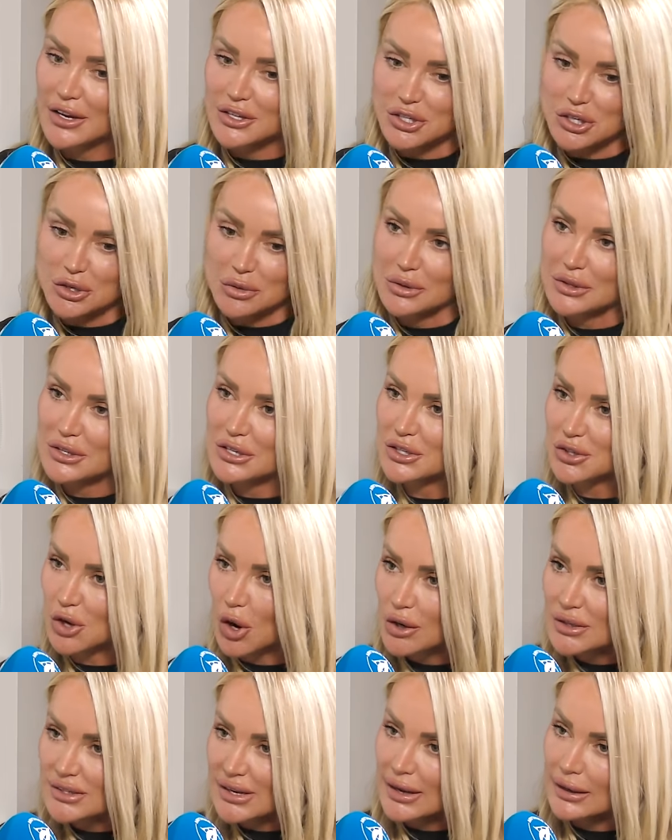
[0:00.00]
doing the
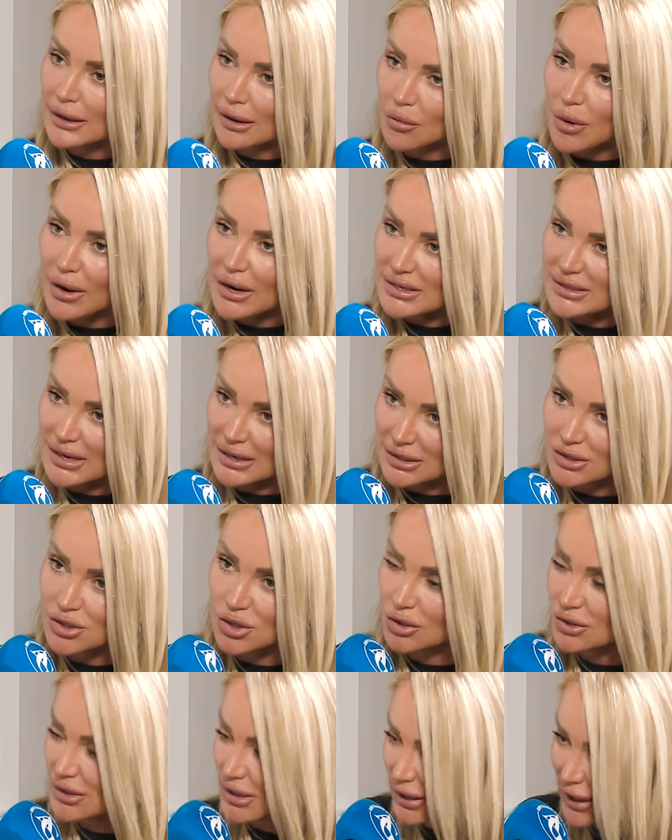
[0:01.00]
stock take and when I say a
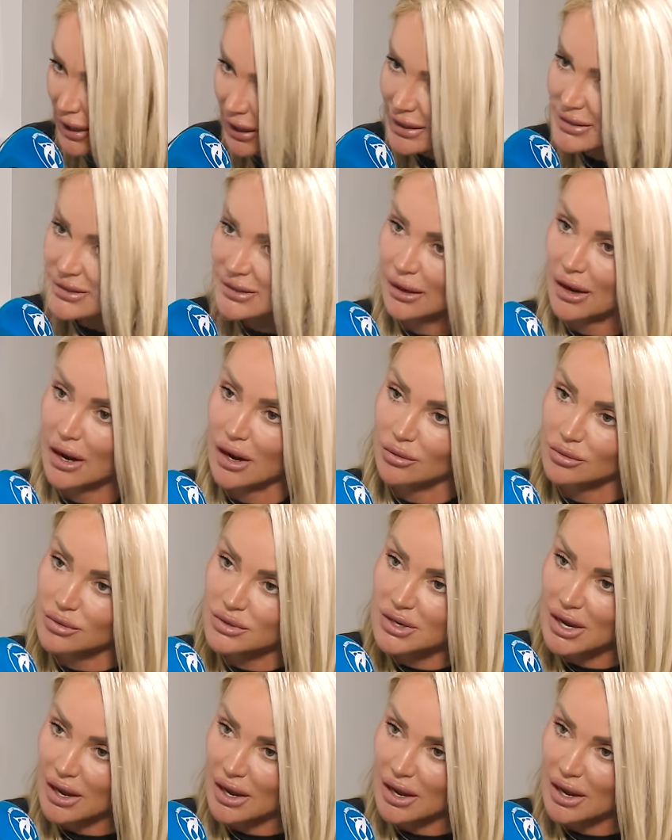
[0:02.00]
stock take I had to count